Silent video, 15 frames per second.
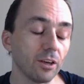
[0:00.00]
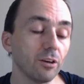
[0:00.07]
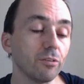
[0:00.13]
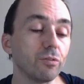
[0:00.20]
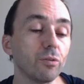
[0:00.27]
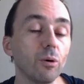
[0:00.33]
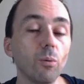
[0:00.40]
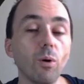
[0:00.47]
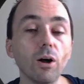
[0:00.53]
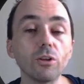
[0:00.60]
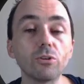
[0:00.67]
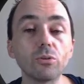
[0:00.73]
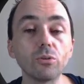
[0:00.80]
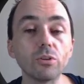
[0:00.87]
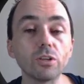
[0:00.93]
if we
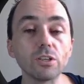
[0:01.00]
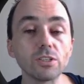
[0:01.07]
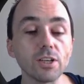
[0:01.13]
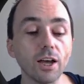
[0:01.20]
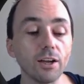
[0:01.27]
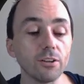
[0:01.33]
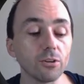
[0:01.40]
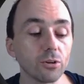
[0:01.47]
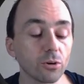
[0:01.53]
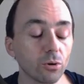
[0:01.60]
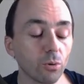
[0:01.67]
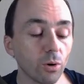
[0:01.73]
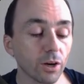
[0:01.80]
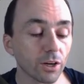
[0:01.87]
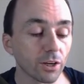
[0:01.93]
want to design the
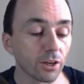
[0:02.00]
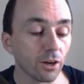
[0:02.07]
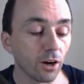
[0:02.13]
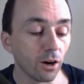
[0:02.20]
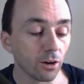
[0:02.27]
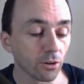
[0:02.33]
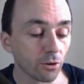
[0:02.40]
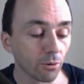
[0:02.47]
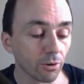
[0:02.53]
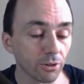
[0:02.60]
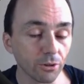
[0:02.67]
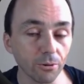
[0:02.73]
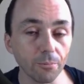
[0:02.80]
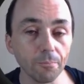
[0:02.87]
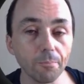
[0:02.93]
quick
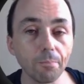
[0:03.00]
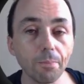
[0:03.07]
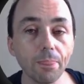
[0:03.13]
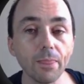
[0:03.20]
algorithm,